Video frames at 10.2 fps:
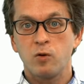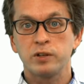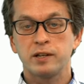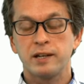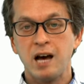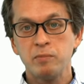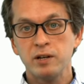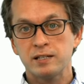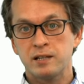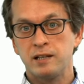What can
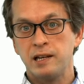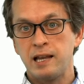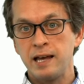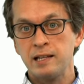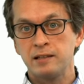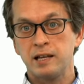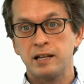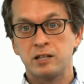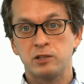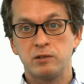happen is that the light
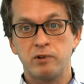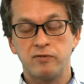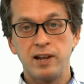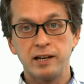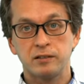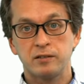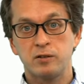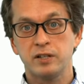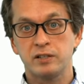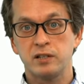can actually reflect
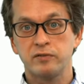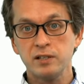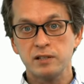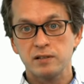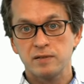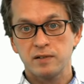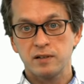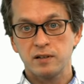off the surface,